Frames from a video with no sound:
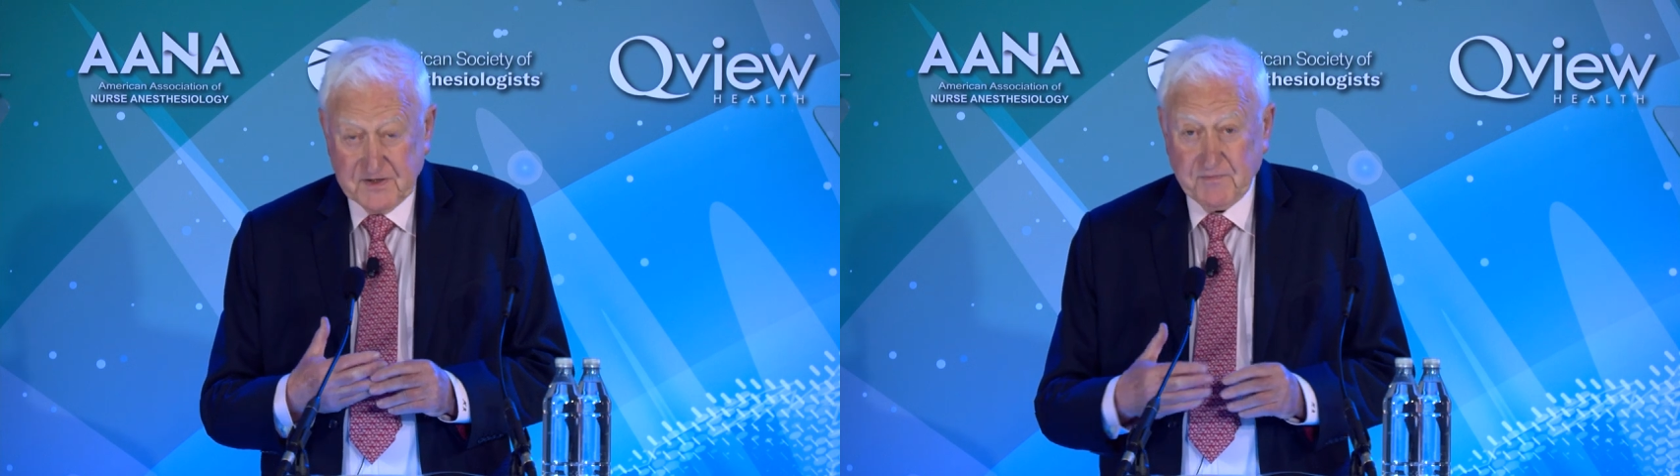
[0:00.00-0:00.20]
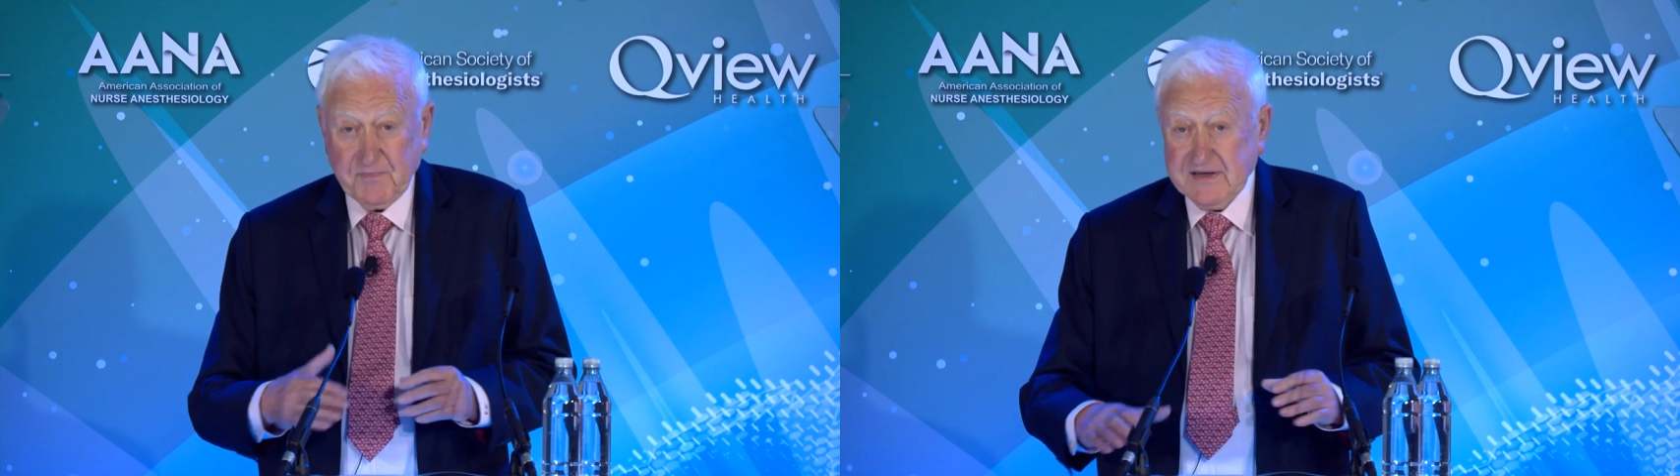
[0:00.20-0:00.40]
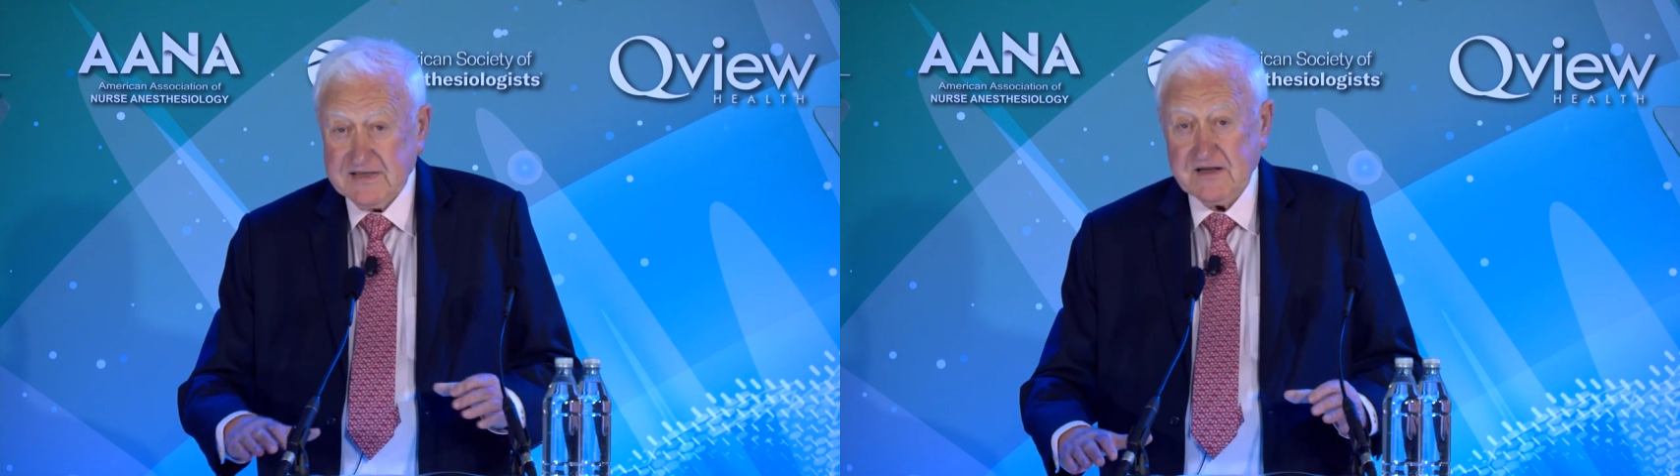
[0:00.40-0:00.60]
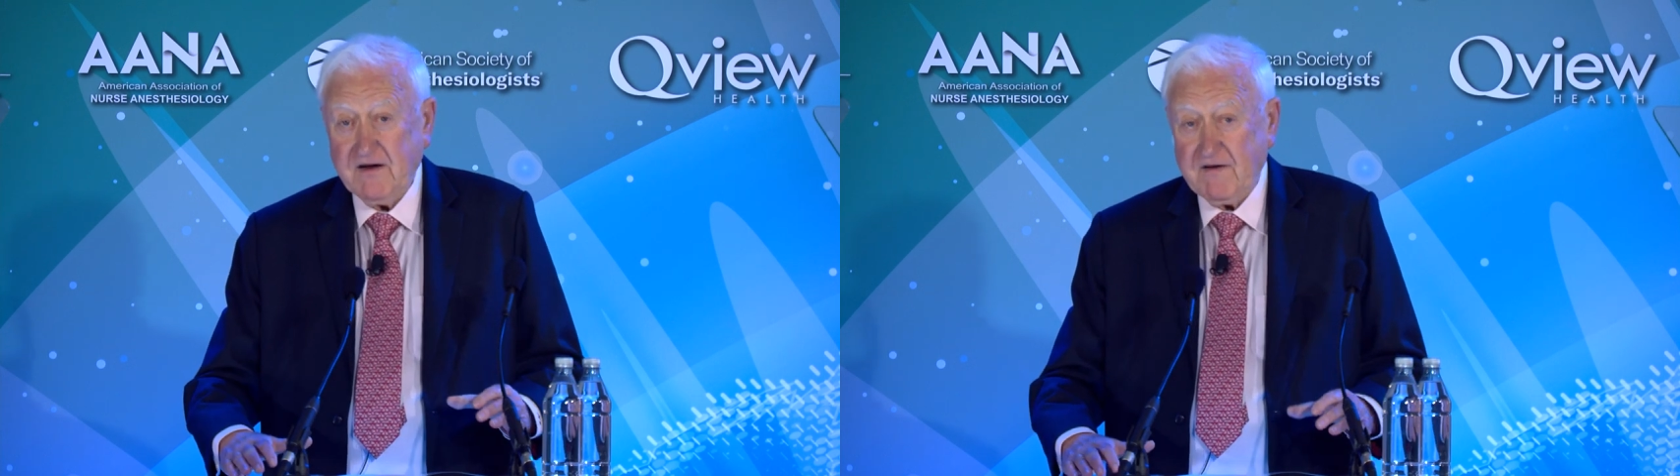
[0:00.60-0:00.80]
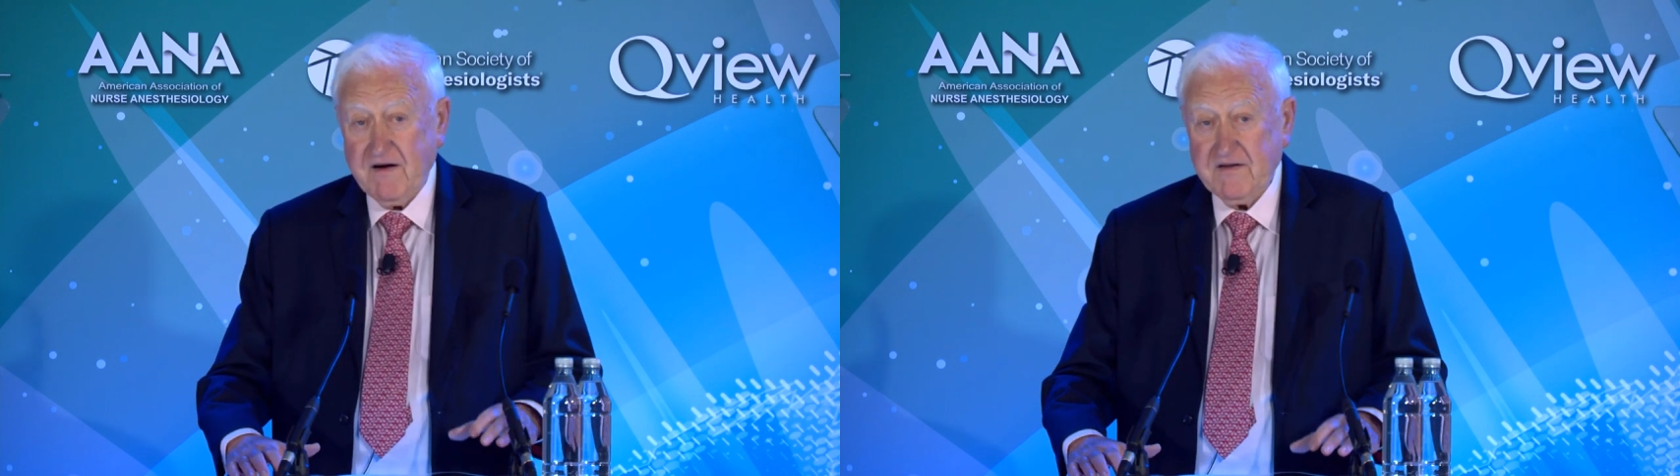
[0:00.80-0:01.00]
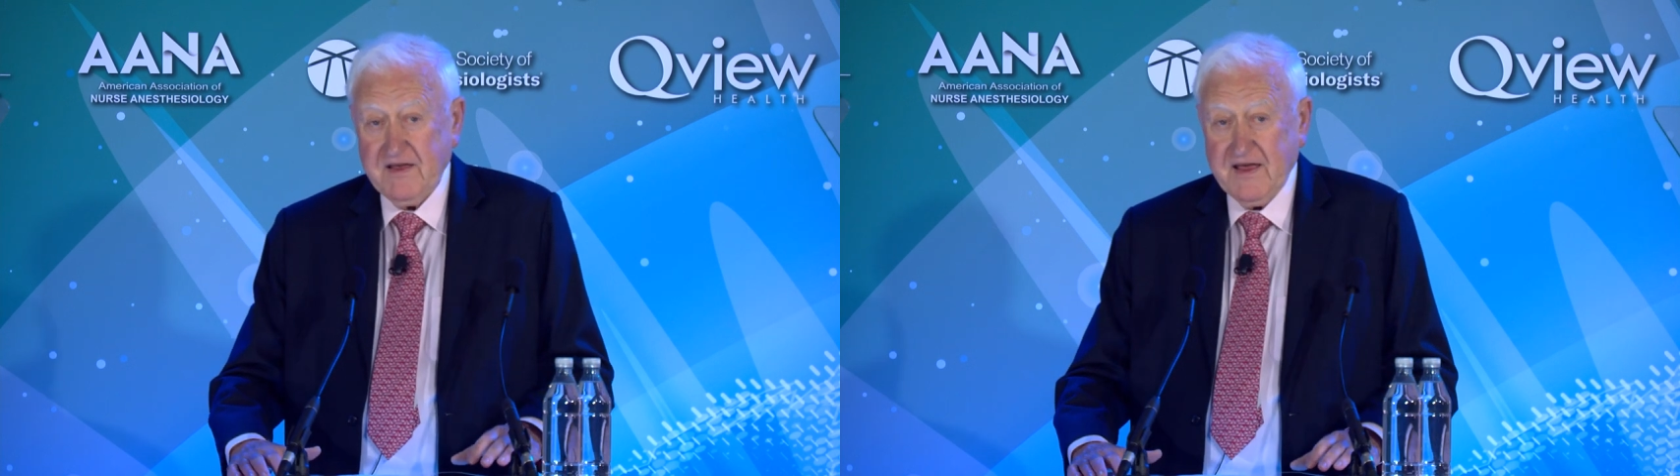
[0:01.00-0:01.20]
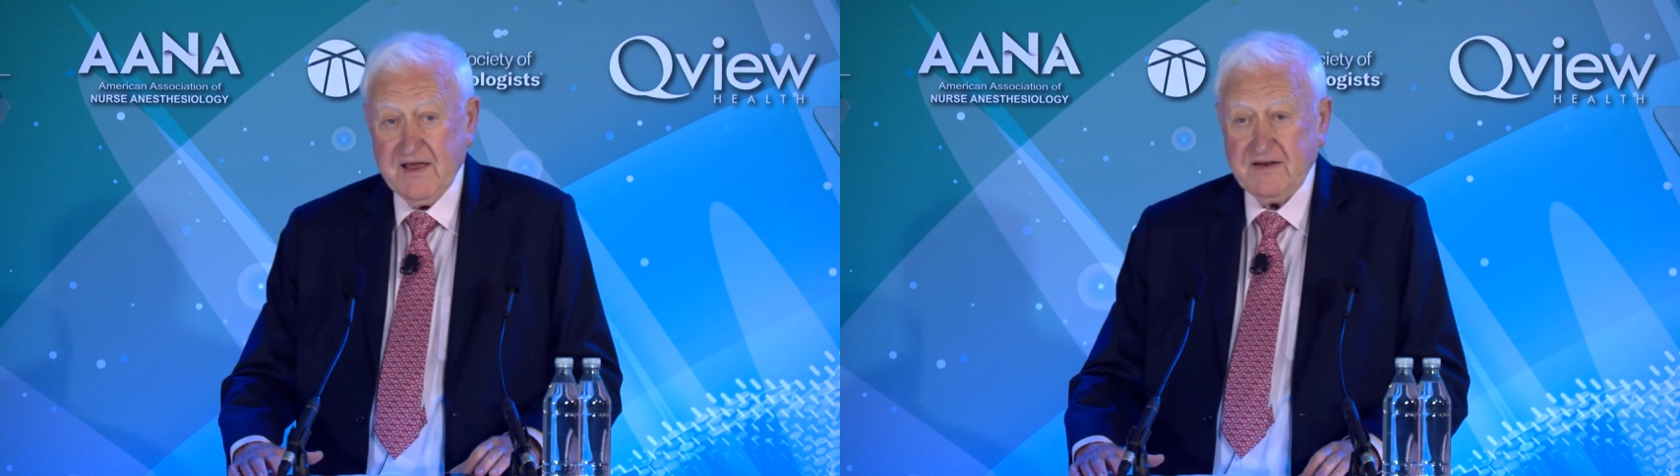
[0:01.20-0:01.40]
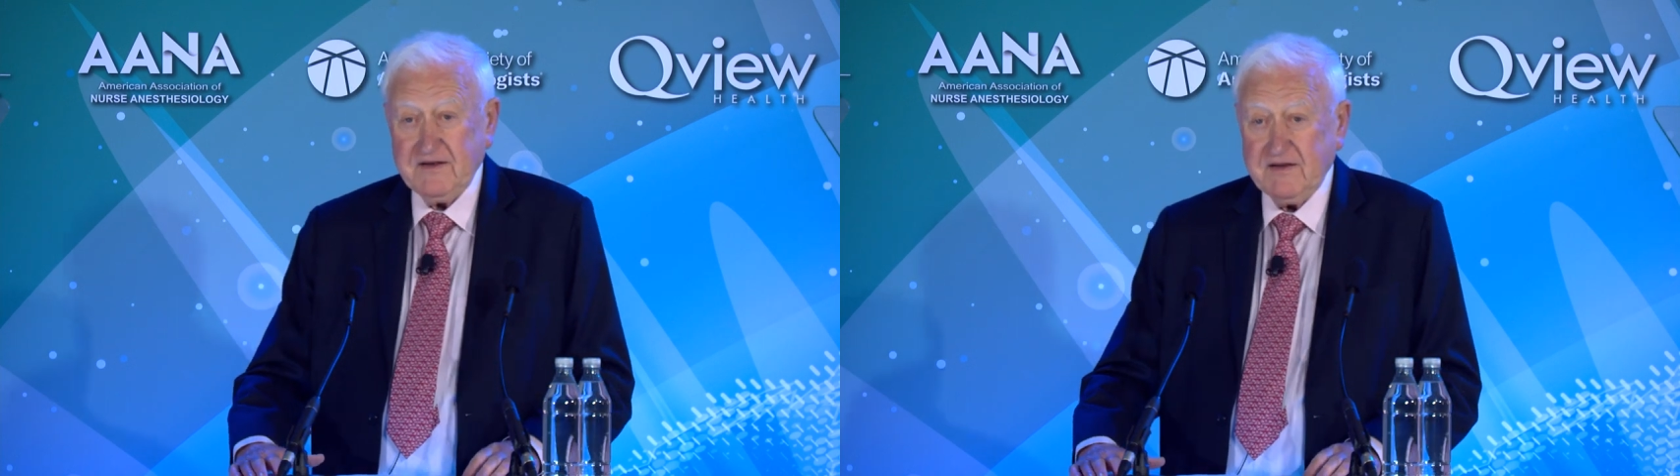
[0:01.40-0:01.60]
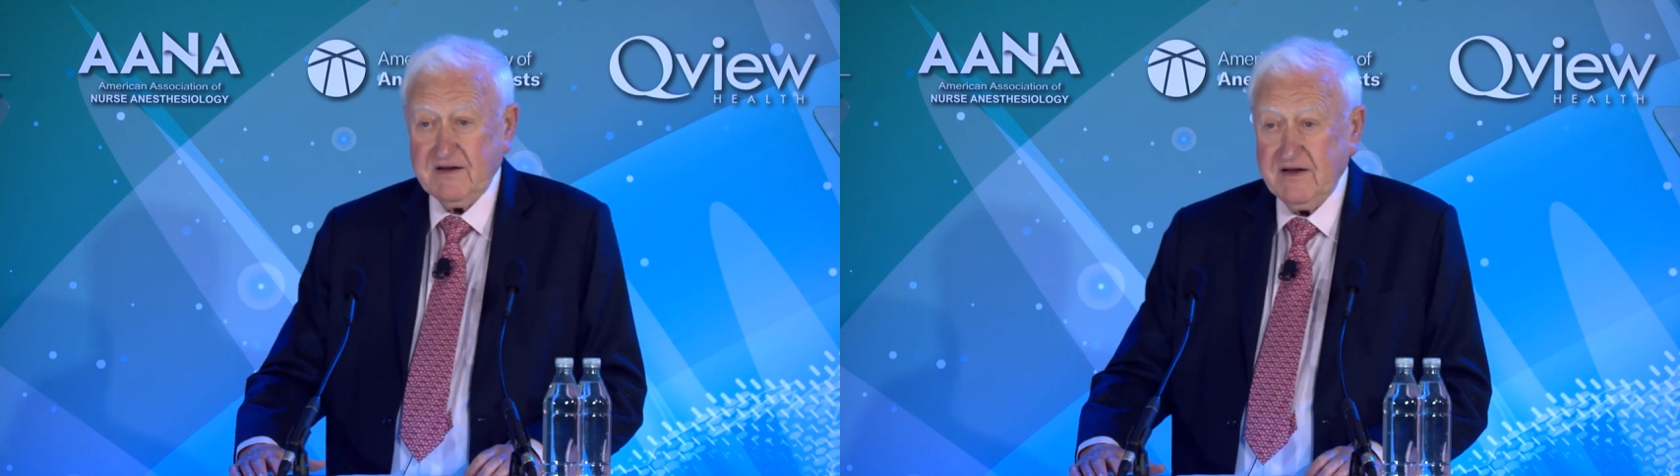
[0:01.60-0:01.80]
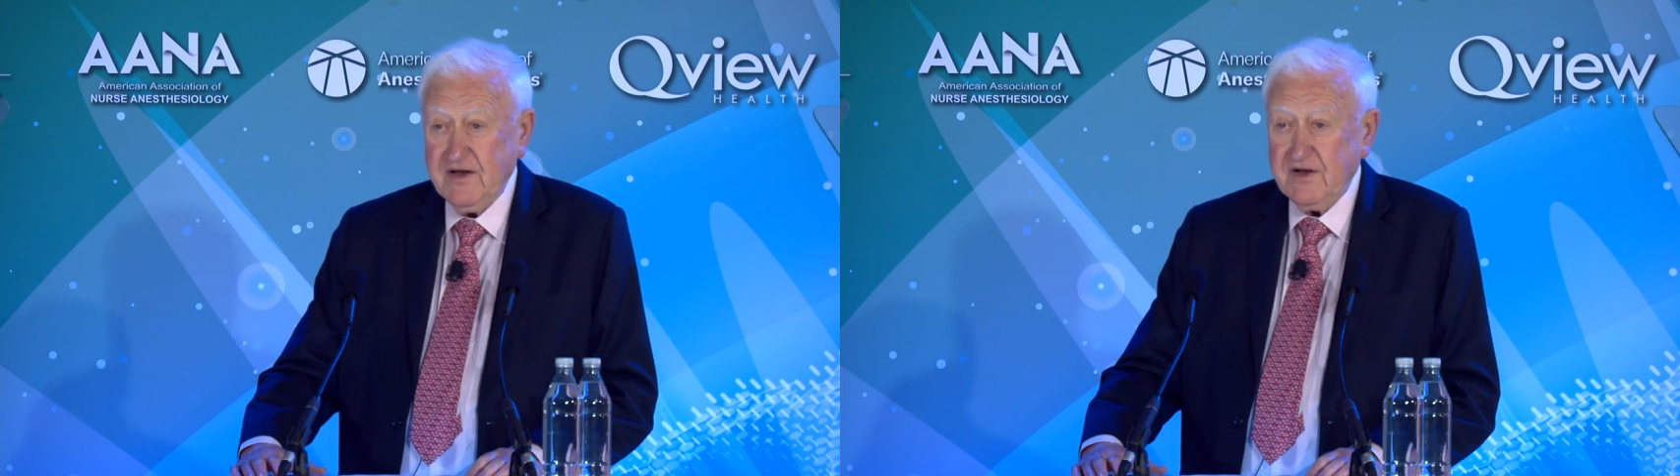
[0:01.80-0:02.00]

So please log on and uh,